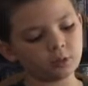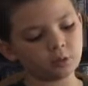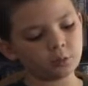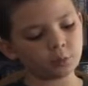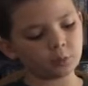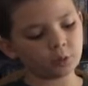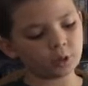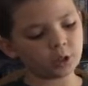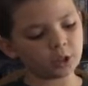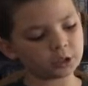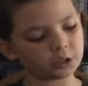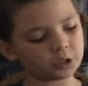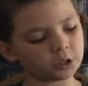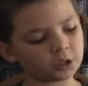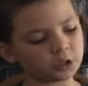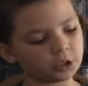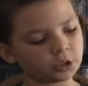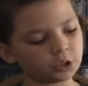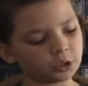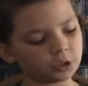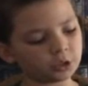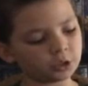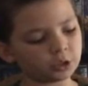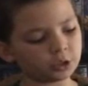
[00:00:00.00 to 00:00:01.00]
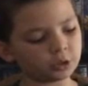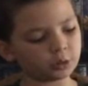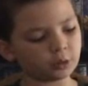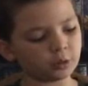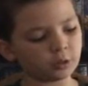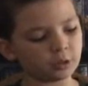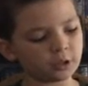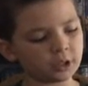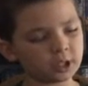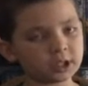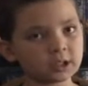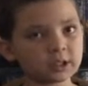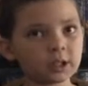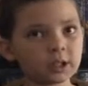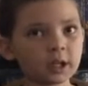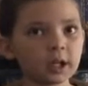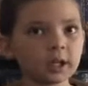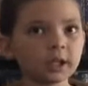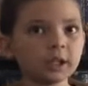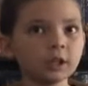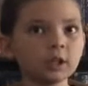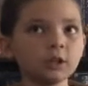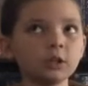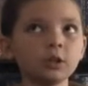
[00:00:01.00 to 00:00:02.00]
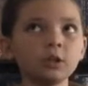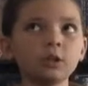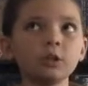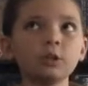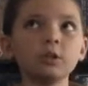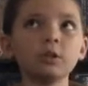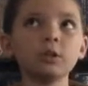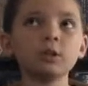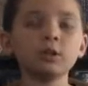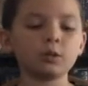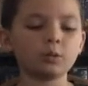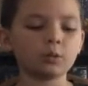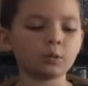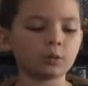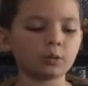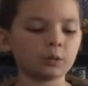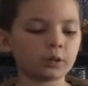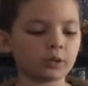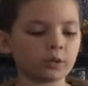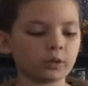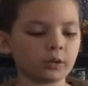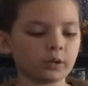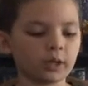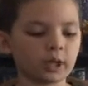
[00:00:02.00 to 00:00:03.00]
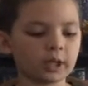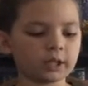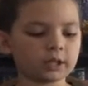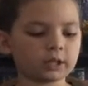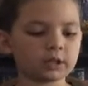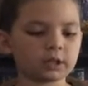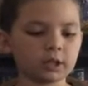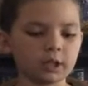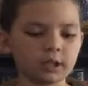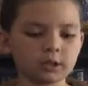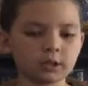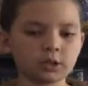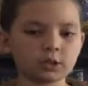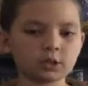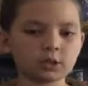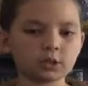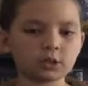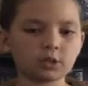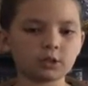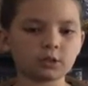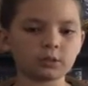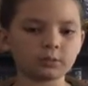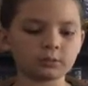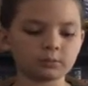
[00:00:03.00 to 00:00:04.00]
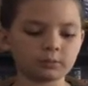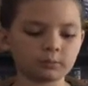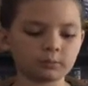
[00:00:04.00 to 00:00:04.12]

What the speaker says: want to do this side or that side. So